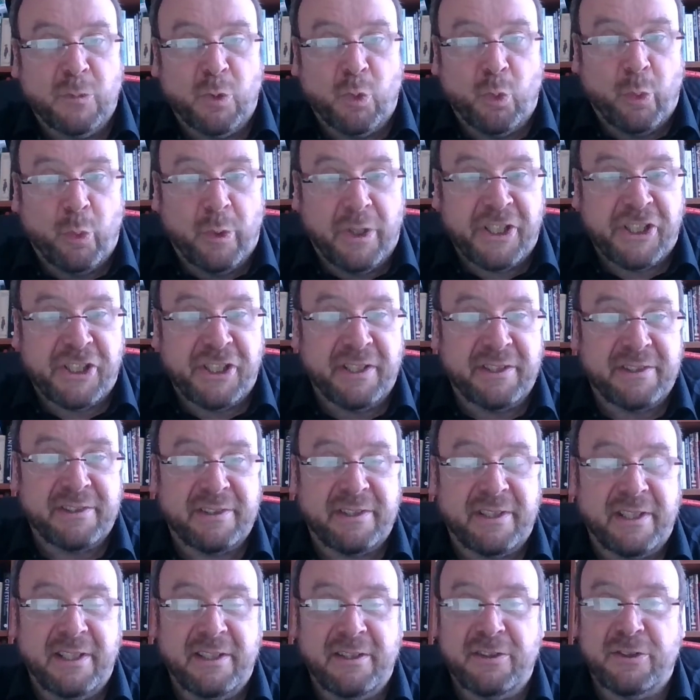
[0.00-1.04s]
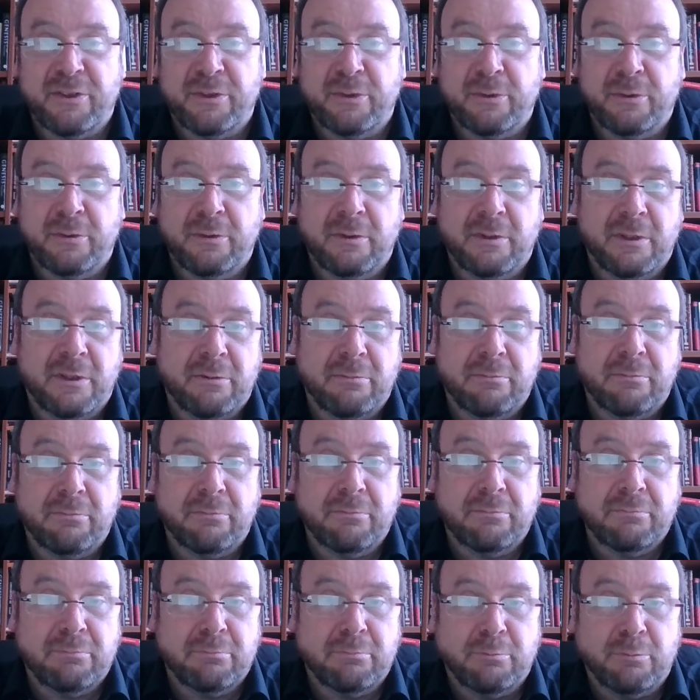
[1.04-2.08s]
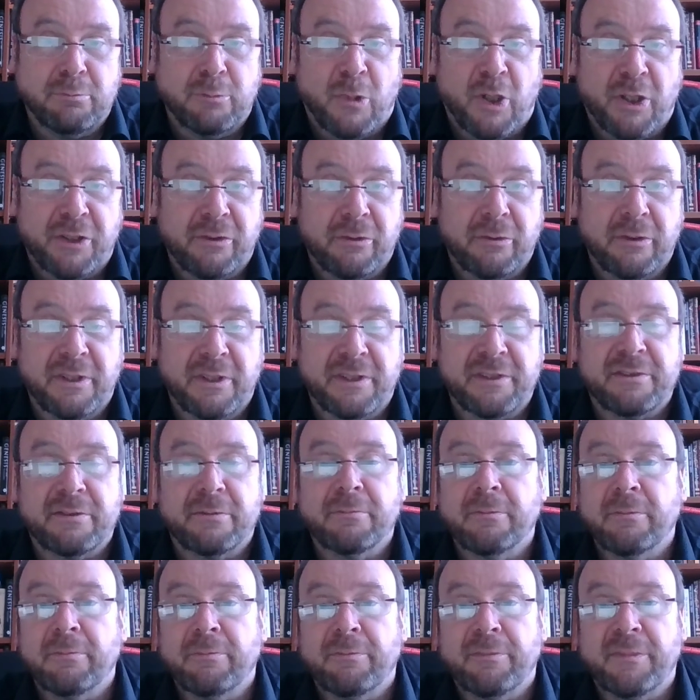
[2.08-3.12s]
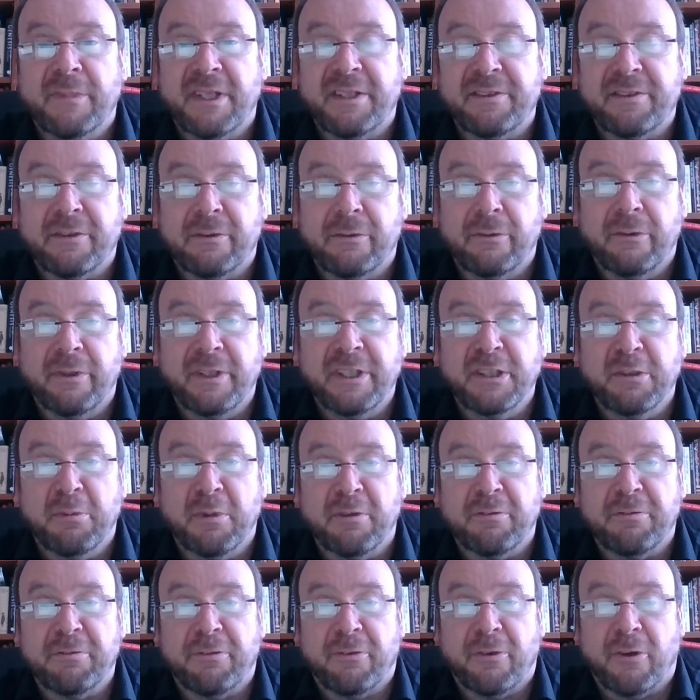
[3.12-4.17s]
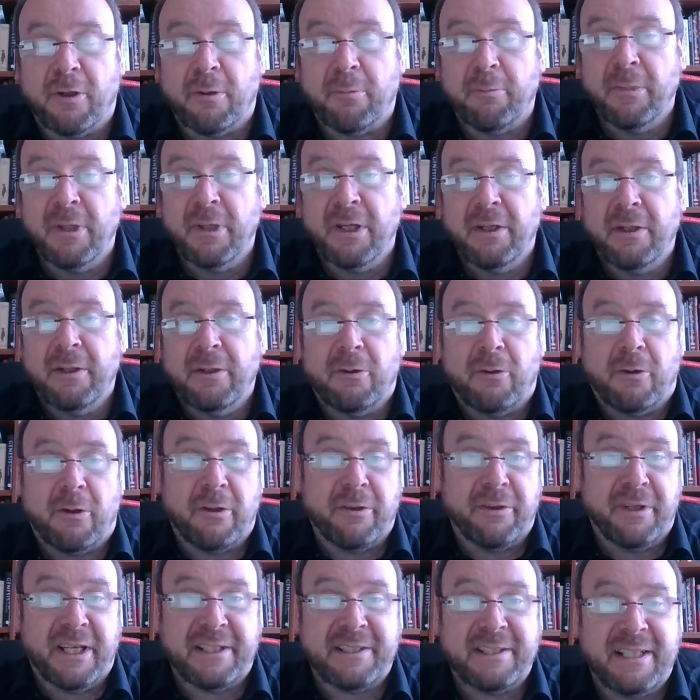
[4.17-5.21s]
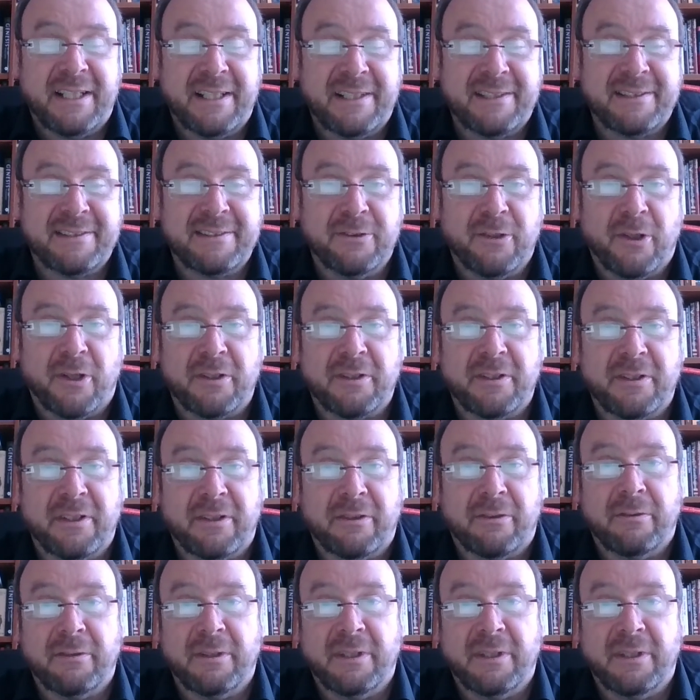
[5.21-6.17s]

wishes into moderate and agreeable form. All that has not